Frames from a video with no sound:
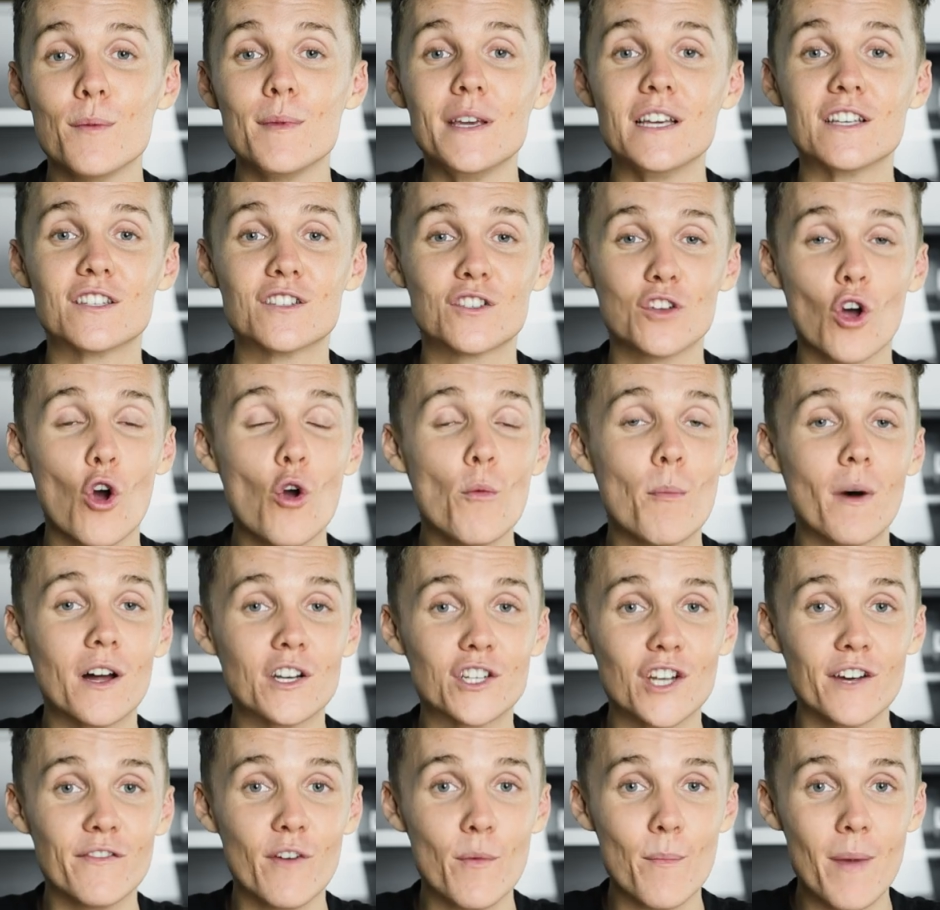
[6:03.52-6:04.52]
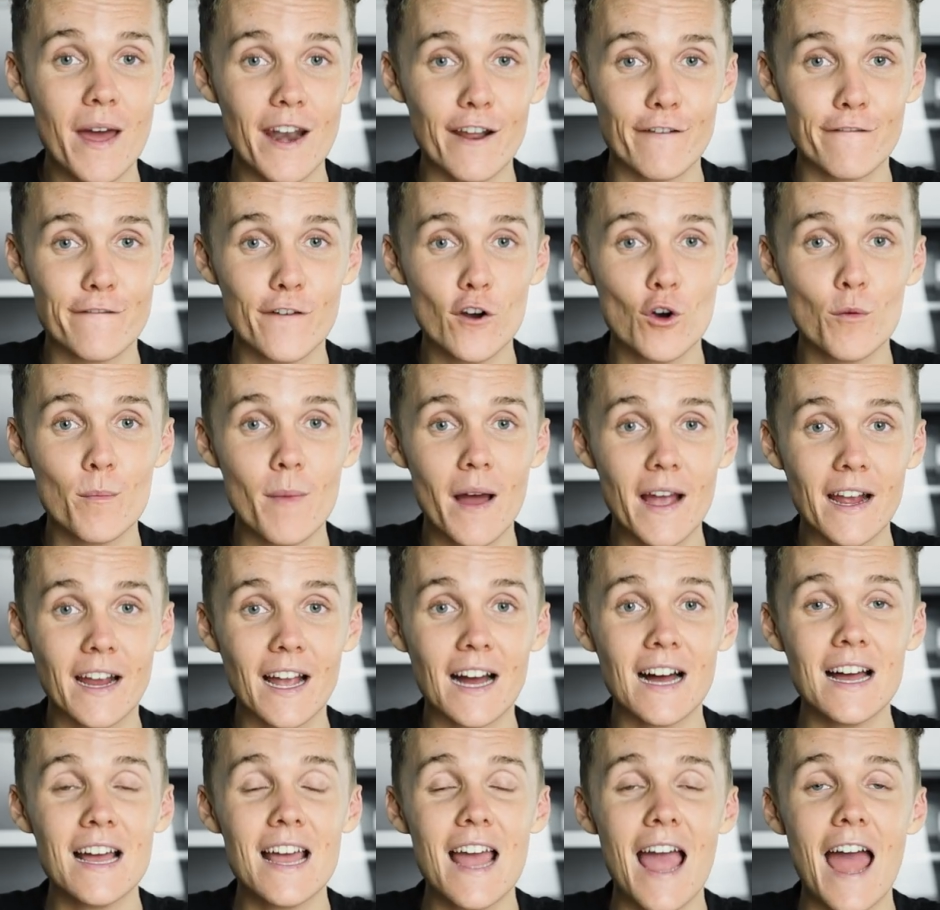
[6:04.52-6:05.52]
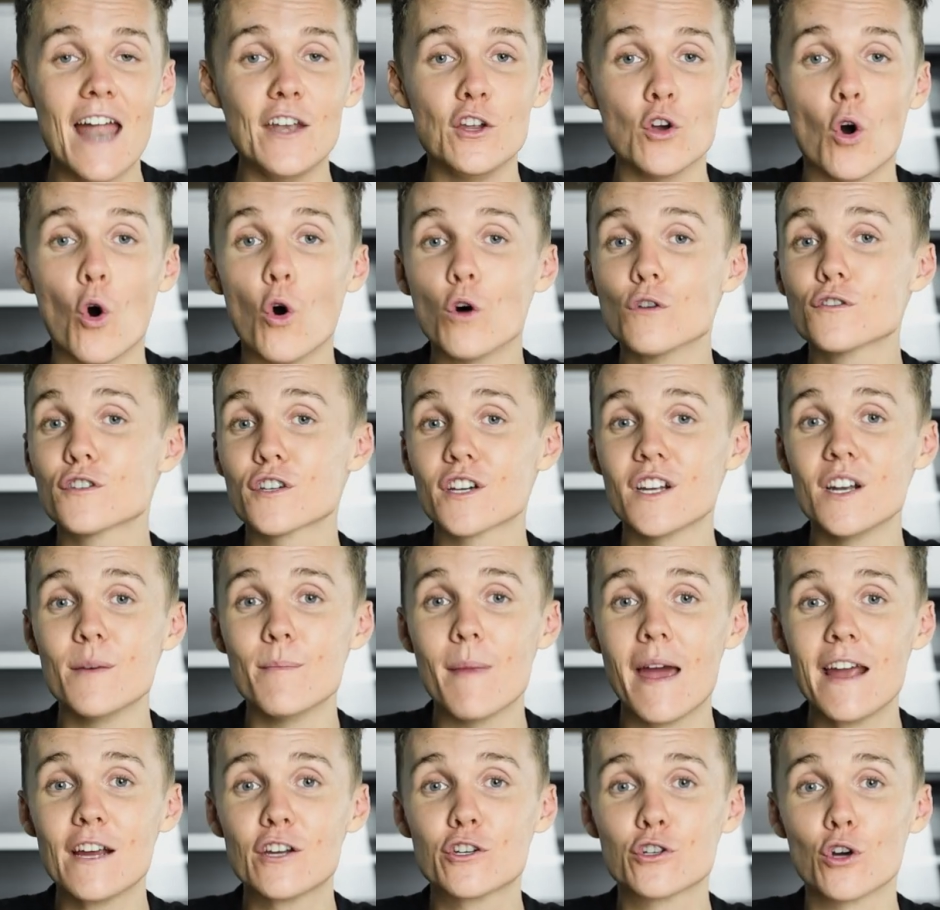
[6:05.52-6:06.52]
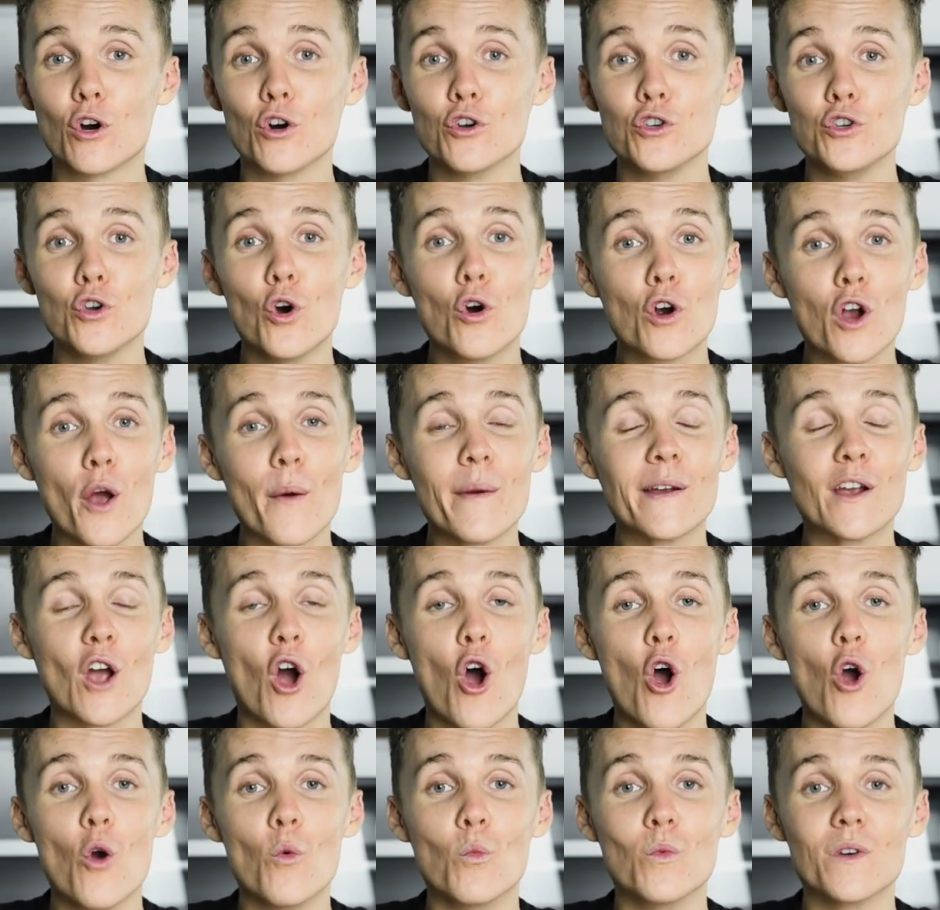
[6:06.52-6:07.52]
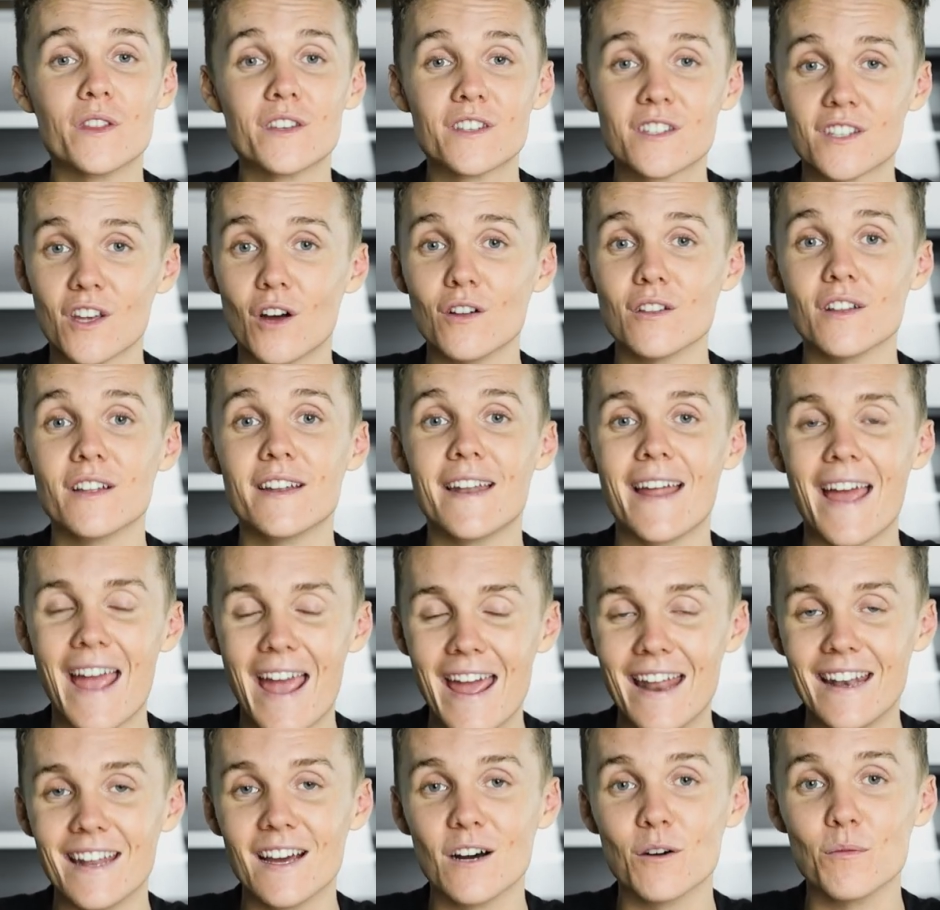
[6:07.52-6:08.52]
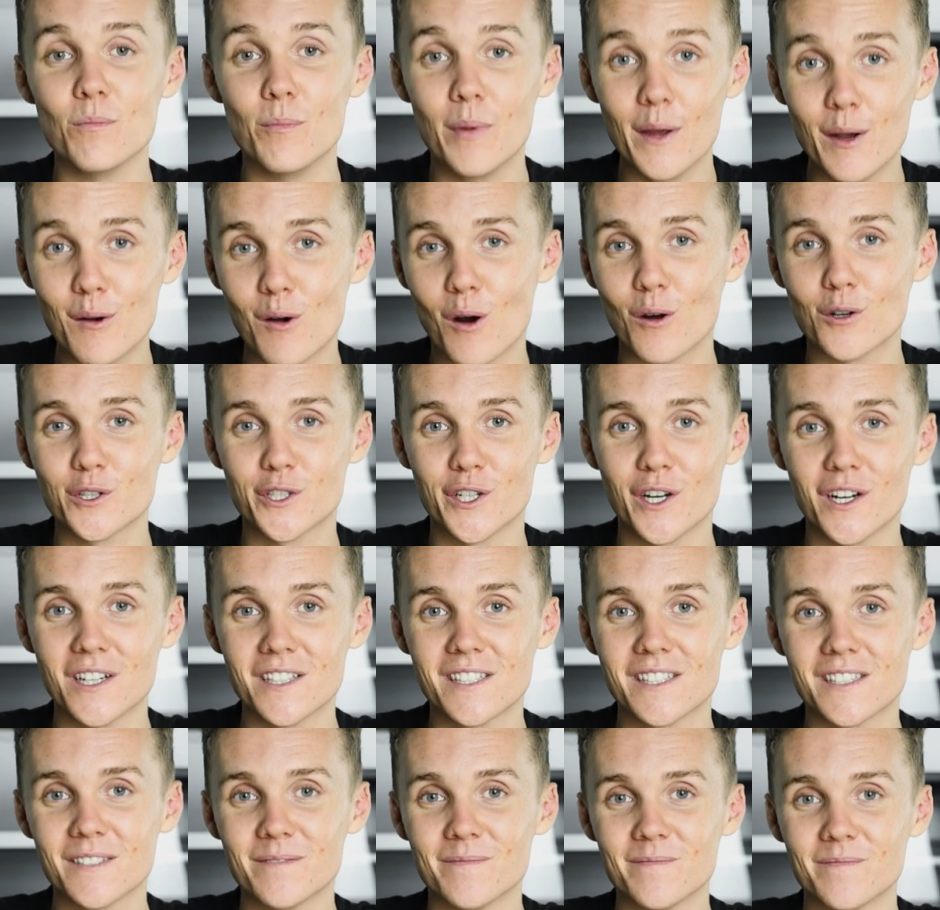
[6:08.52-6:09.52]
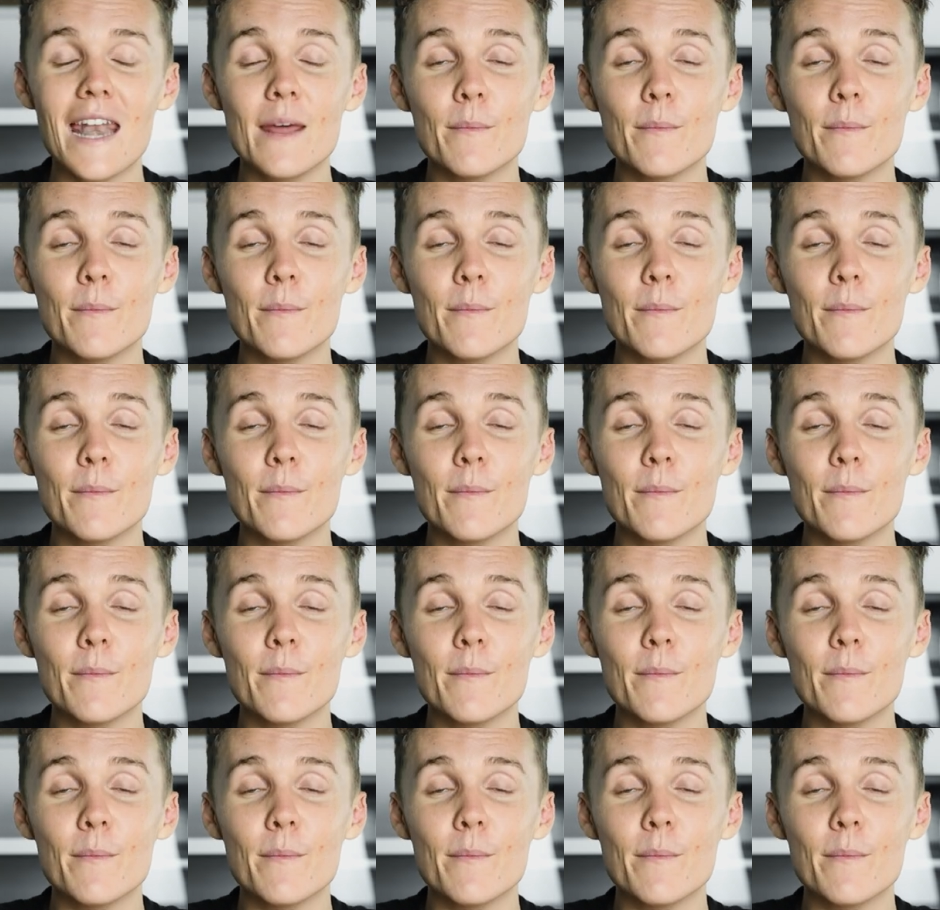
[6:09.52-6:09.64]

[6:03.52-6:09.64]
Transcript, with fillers: gonna be so much of a better filmmaker, and you're also gonna make sure you're going home with solid handheld B-roll shots.